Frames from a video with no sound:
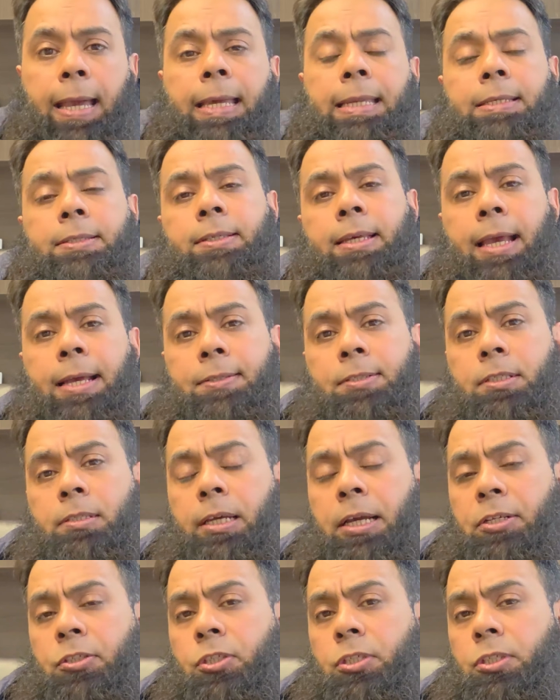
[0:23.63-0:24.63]
And as a
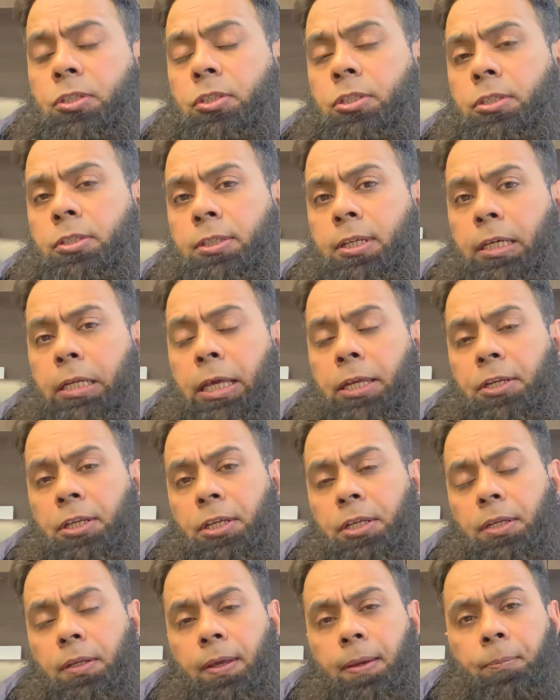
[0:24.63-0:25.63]
licensed
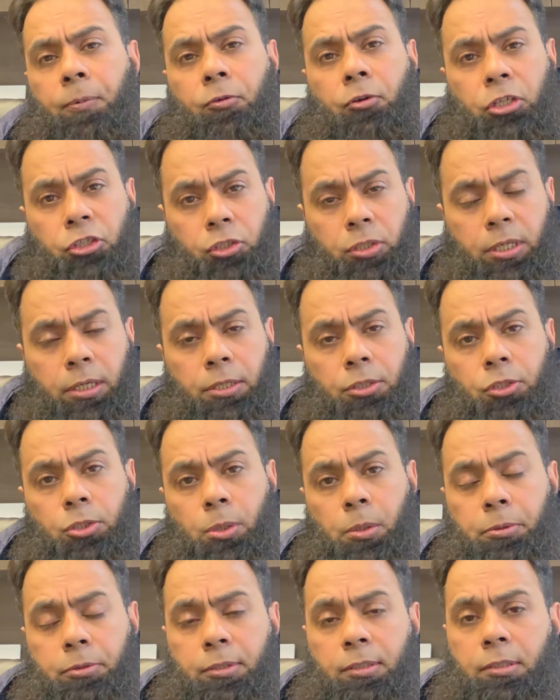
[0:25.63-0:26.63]
Canadian immigration
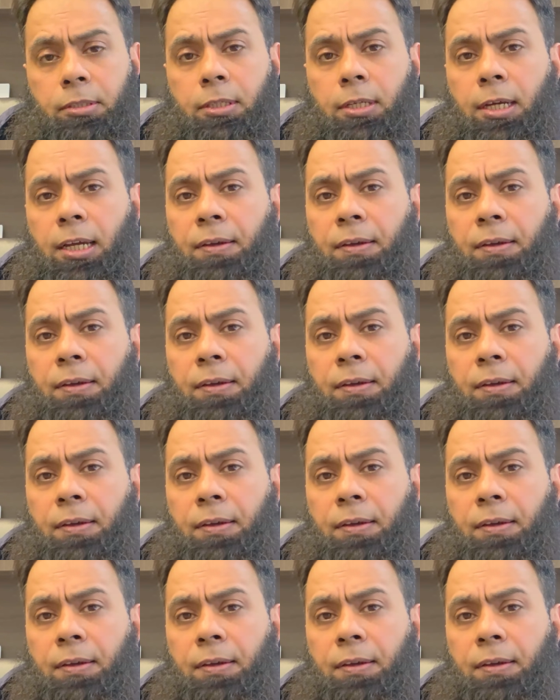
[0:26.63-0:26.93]
consultant,